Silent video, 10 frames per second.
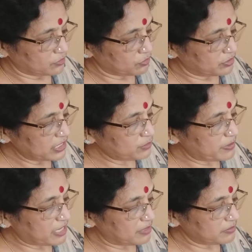So this
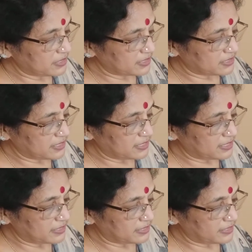becomes 60
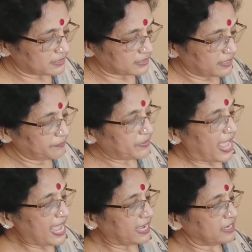degrees.
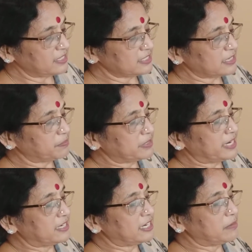Angle
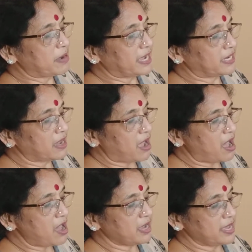subtended by an
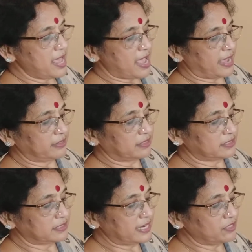arc at the
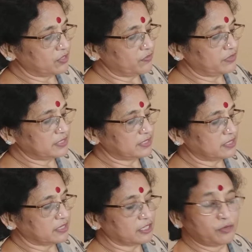center of the
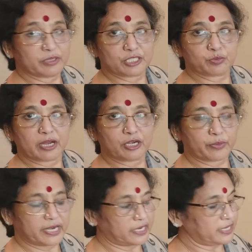circle, which is
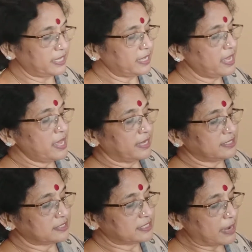120,
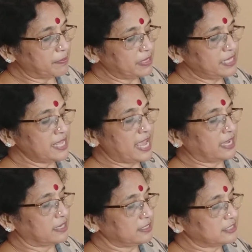is double the
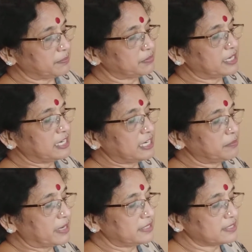angle subtended
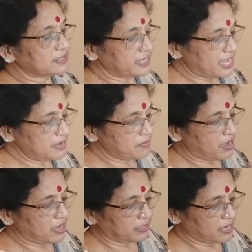by the same
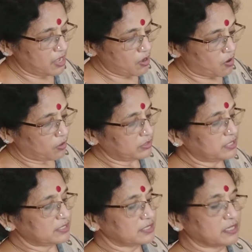arc on
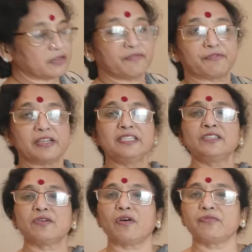the
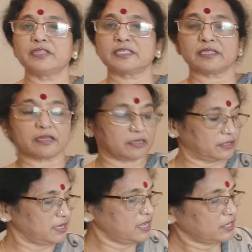circumference of the
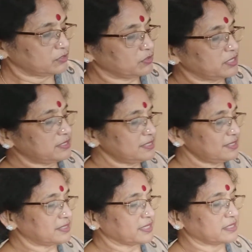circle. So this
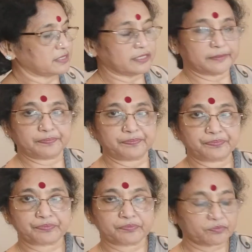is 60.
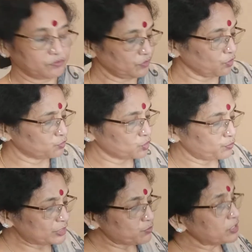So
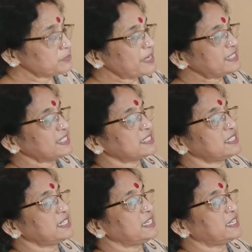which was my
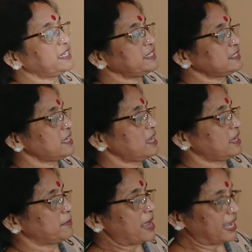60 degrees?
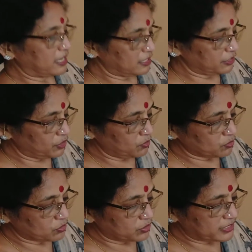My angle
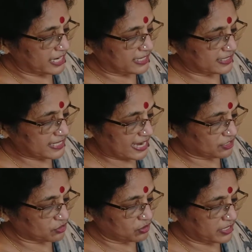Q. So Z is
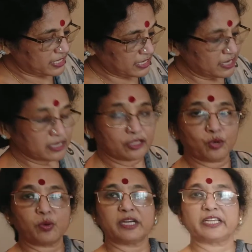actually
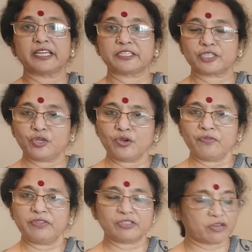the vertex Q
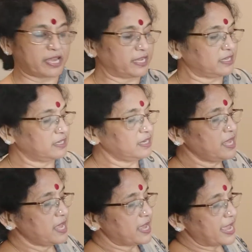of the triangle.
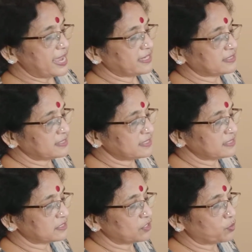X
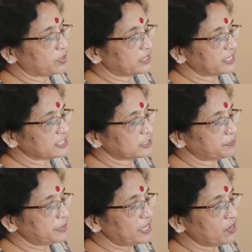is the
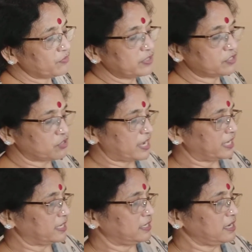vertex P of the
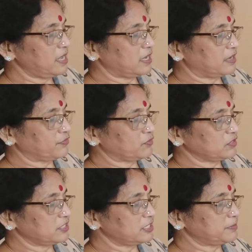triangle. Of
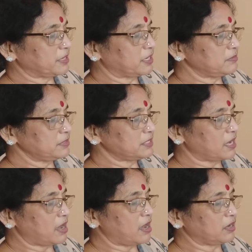course, this
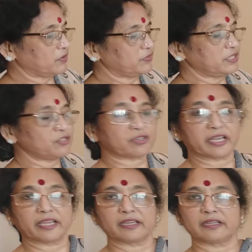becomes R of the
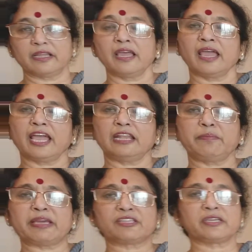triangle. And
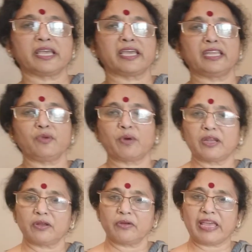measure
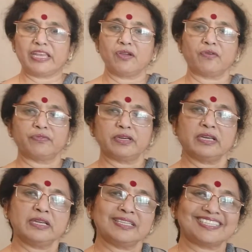any of
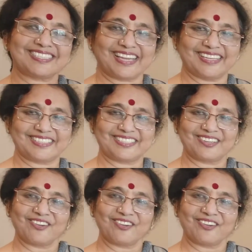the sides.